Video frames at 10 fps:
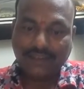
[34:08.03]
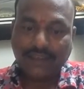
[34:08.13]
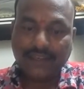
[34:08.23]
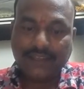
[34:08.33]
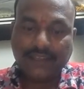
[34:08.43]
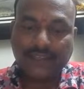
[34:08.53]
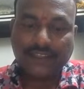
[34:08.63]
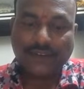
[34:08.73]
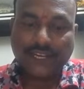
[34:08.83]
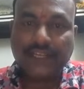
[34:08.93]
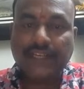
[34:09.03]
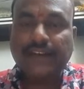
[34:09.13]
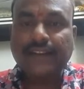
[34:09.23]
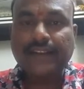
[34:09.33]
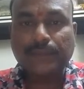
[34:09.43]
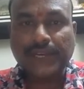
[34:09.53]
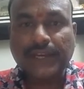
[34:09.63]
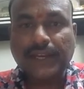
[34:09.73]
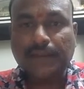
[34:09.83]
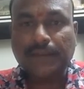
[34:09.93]
Right? It is located at the
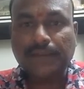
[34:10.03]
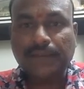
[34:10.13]
Medaram.